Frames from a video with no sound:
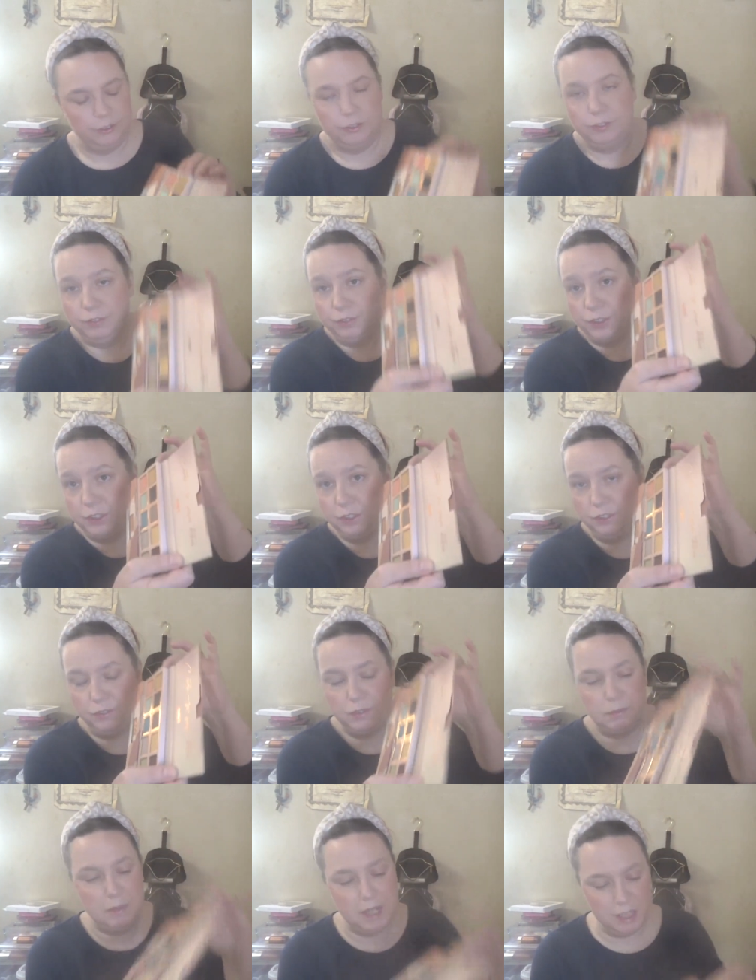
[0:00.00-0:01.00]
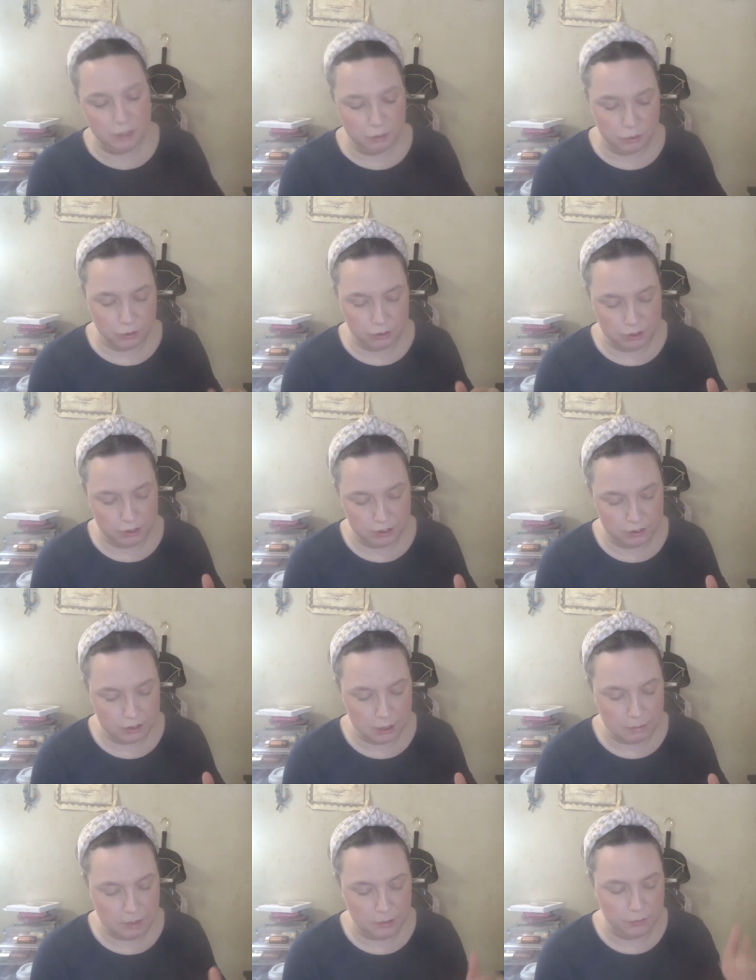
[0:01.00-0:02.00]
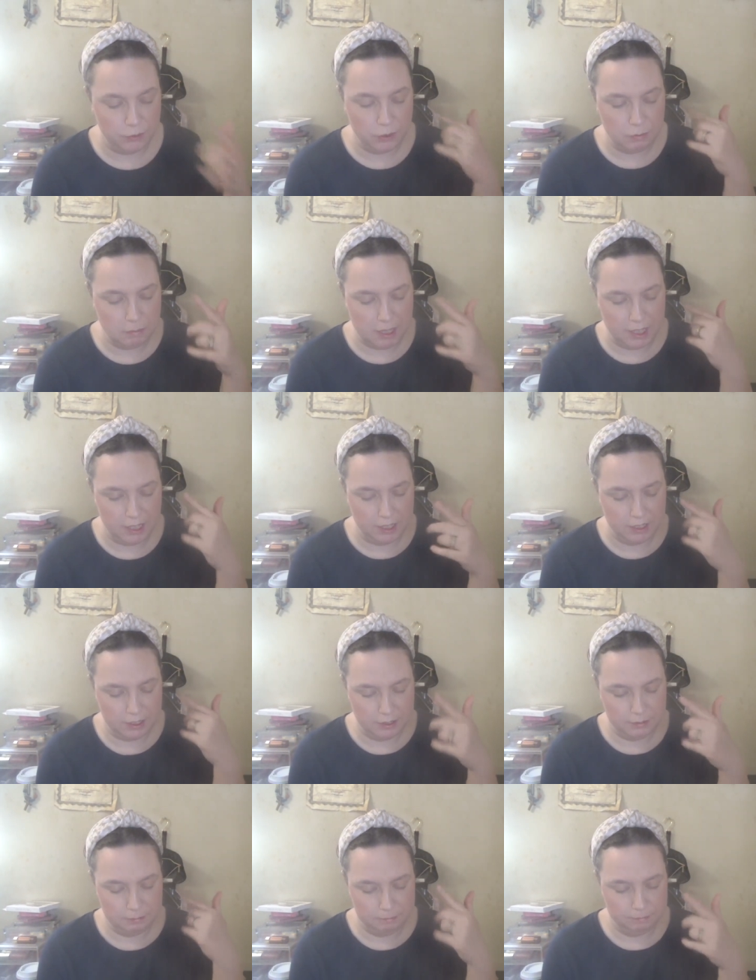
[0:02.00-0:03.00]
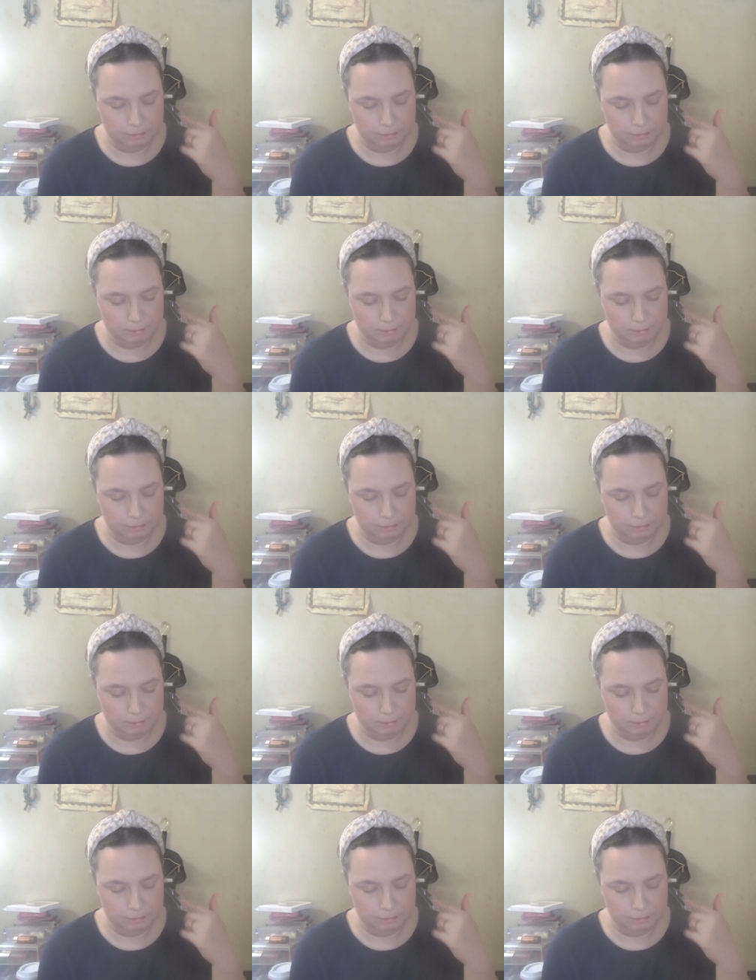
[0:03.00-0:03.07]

first for my inner corner, I mean for my um,